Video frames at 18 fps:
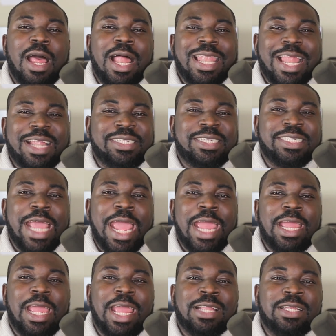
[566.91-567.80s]
Let's
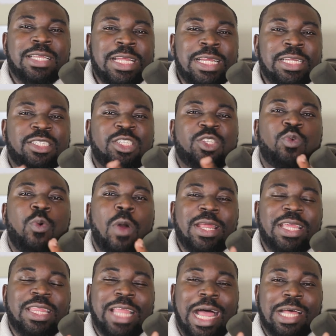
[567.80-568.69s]
say it needs
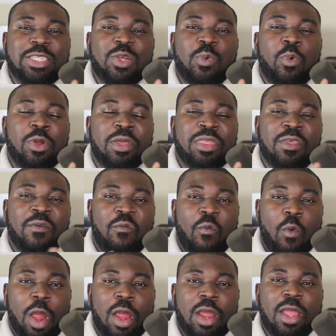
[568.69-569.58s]
$20,000 worth of
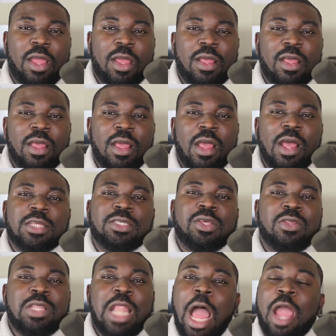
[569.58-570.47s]
work.
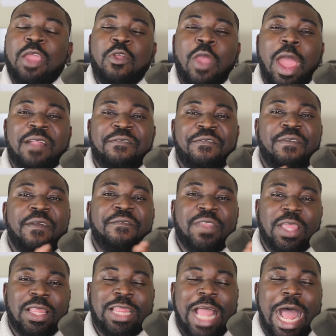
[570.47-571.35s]
So now you're at
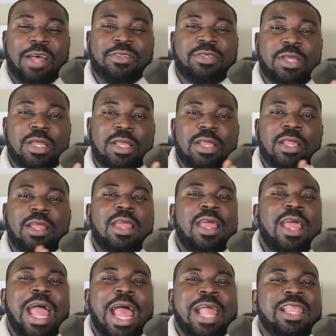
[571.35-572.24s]
$50,000.
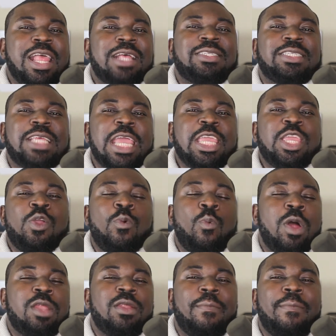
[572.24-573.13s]
And let's say you
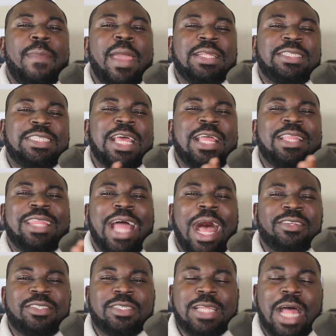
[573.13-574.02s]
want to make
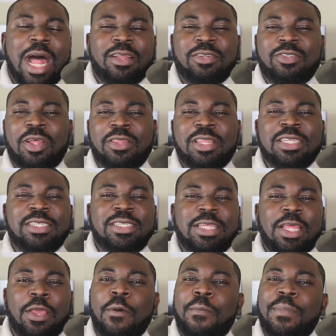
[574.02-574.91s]
$10,000 on this
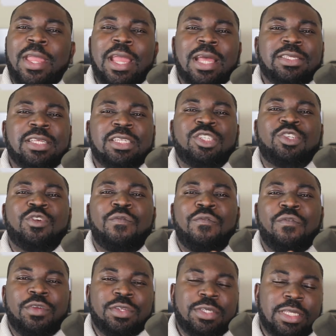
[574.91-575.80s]
deal because it's your
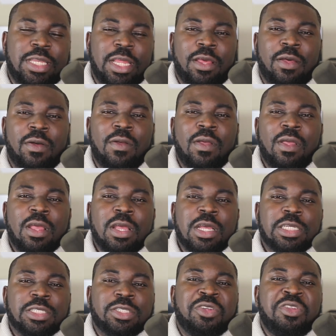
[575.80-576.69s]
first deal.
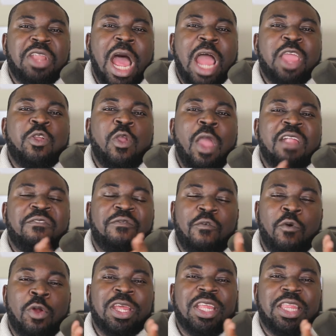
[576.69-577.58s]
So now you're at
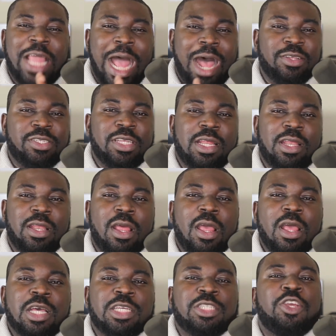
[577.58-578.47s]
$40,000.
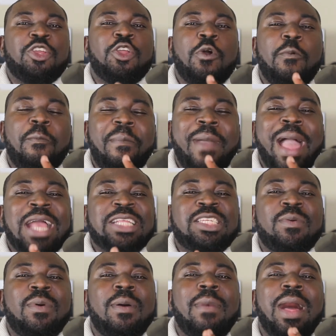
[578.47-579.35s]
So your
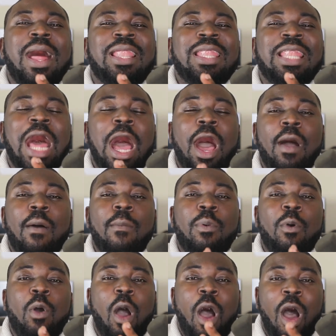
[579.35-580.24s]
maximum
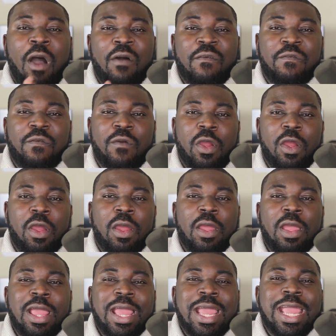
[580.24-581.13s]
allowable
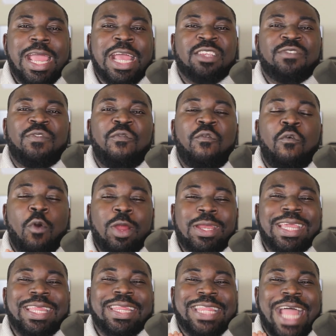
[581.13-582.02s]
offer is
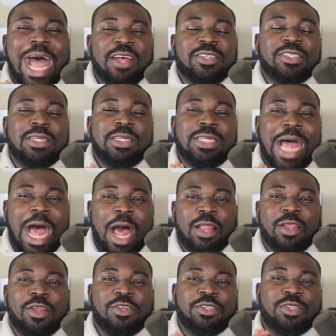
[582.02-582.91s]

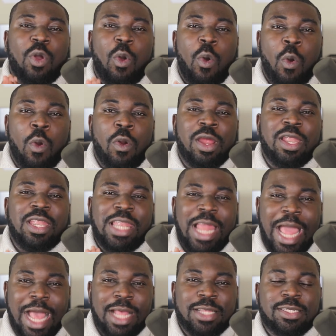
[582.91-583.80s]
$40,000 or
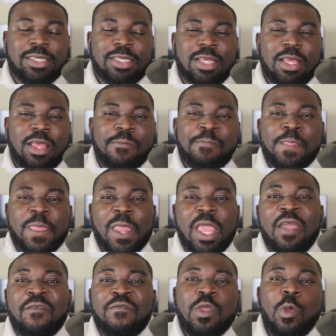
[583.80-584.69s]
less.
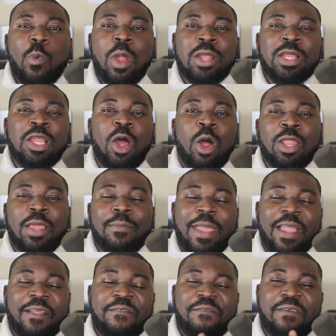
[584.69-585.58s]
If you wanted to only
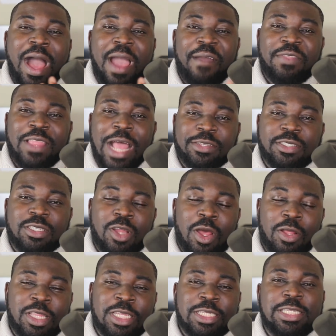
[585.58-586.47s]
make $5,000
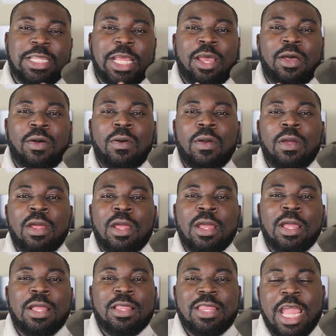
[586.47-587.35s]
on this deal,
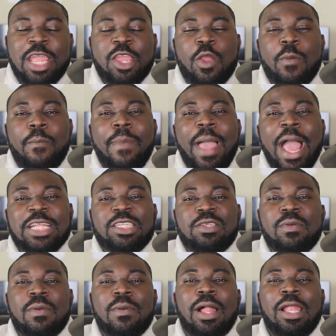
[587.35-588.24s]
then your
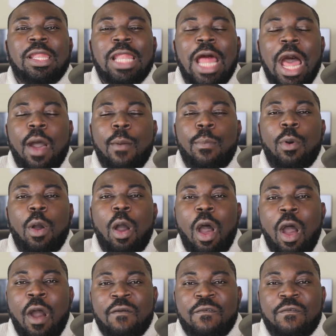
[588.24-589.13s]
maximum allowable
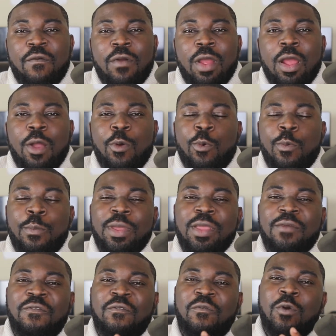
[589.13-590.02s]
offer will
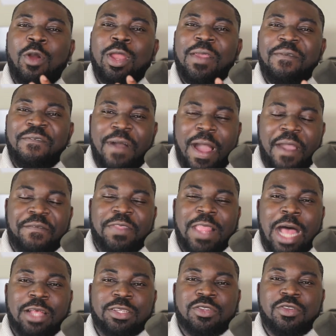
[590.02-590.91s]
be
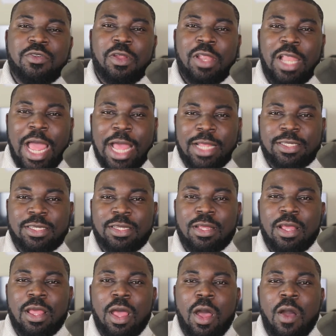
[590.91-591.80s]
$45,000 or less.
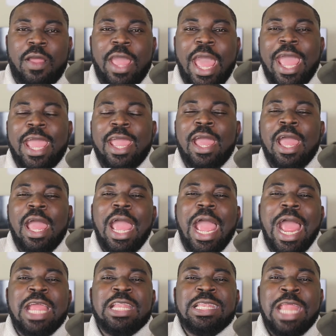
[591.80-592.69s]
Okay?
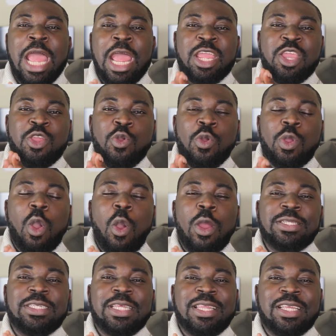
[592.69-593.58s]
And then you go
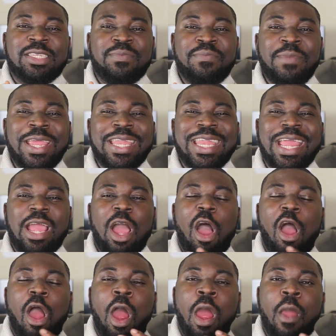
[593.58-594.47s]
into this
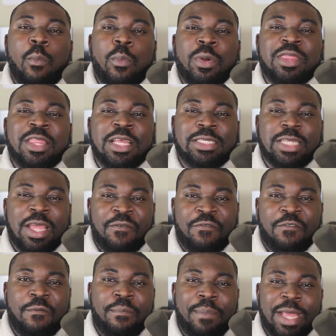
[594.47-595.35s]
meeting armed with this
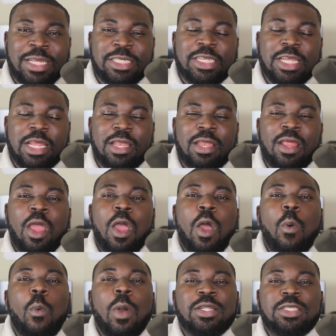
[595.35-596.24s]
information
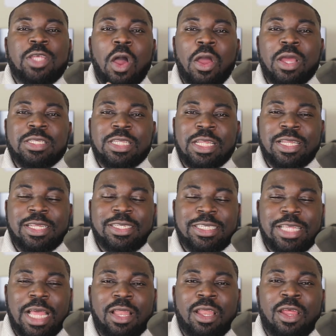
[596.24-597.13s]
when talking to the
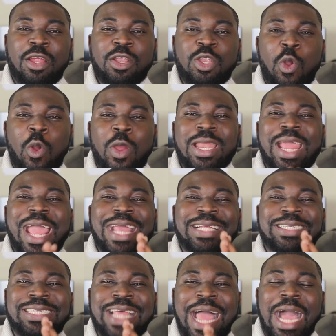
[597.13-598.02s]
seller, knowing
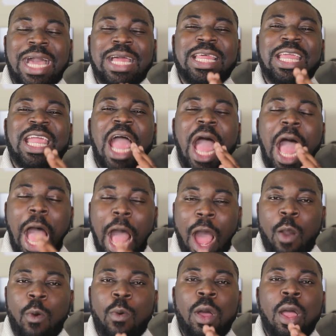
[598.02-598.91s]
exactly
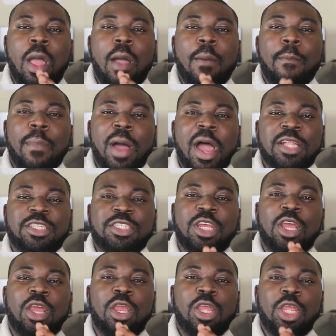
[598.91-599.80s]
how
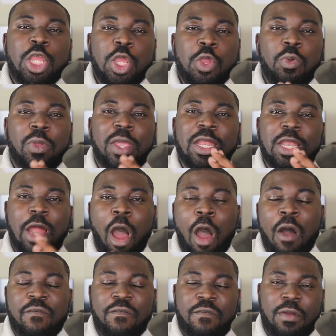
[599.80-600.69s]
much you can
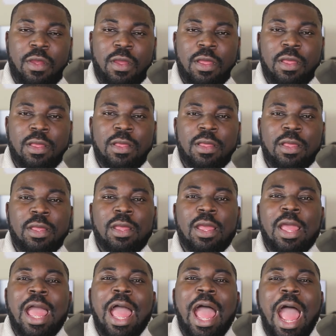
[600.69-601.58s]
offer.
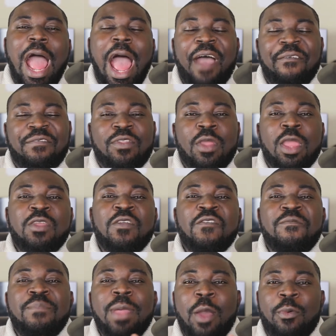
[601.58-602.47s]
After
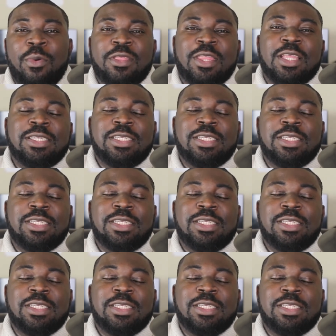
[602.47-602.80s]
you've met with the